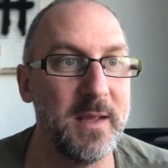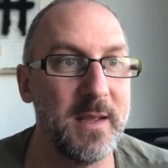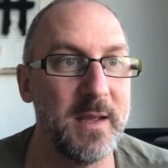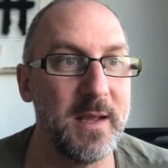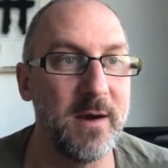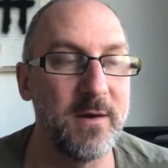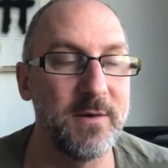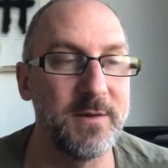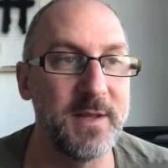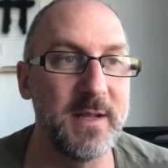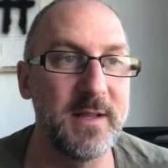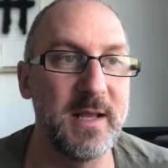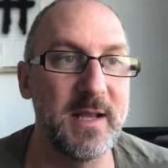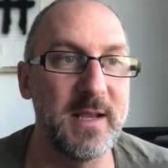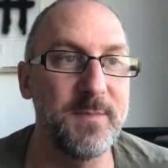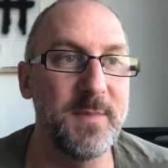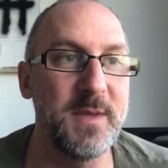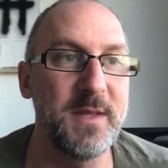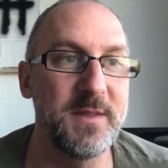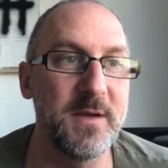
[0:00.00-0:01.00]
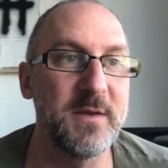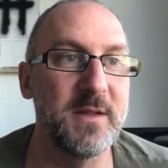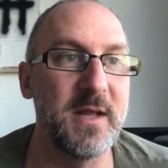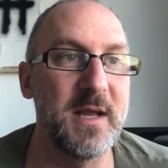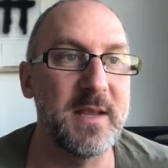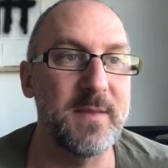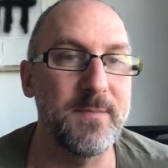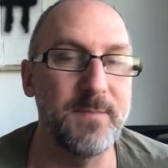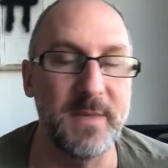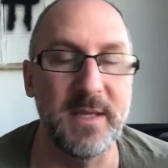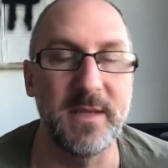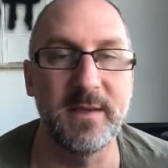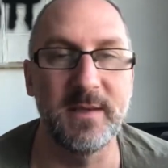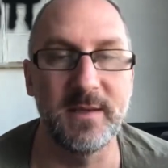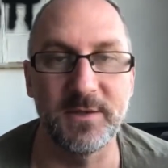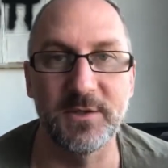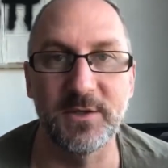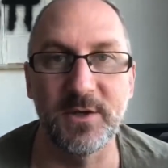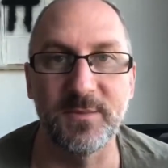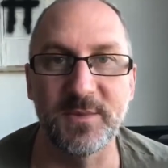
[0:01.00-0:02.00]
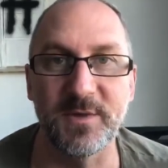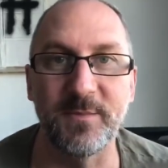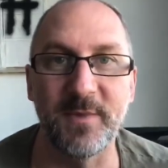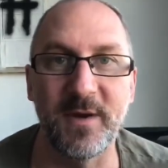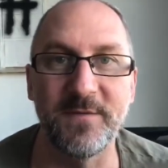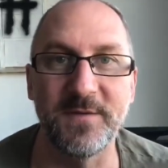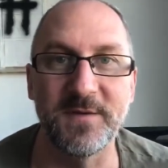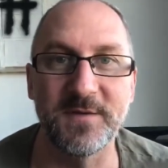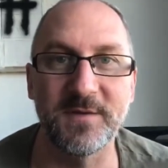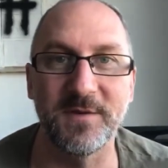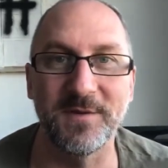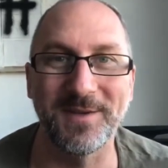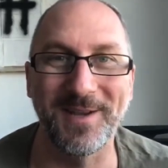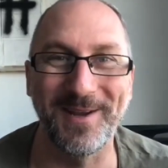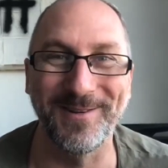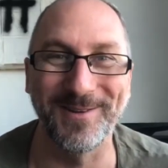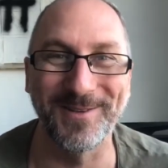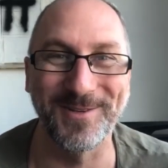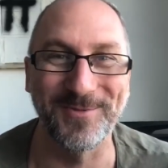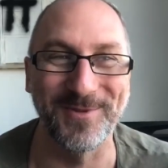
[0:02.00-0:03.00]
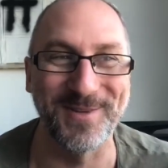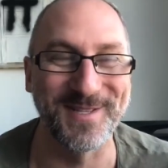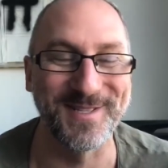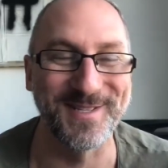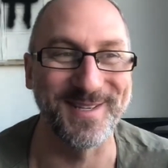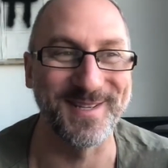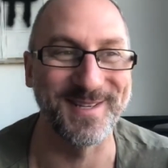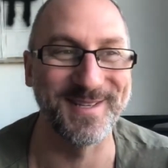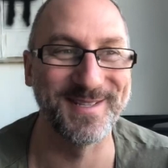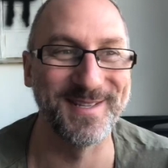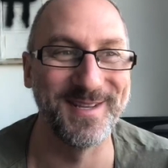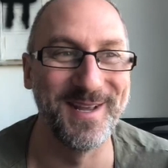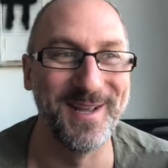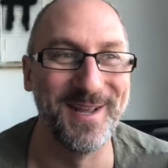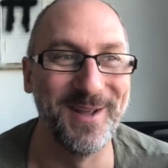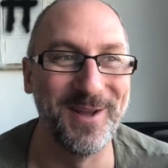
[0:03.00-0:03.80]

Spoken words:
How are they like me? They're like me in terms of my physical characteristics.